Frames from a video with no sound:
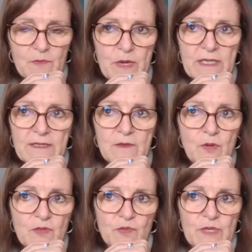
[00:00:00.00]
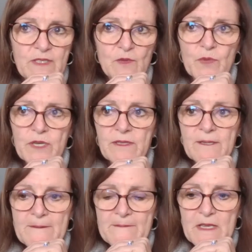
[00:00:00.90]
but the most recent one
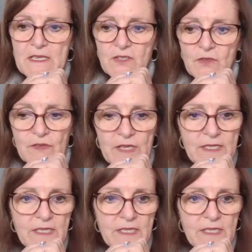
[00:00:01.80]
surveyed,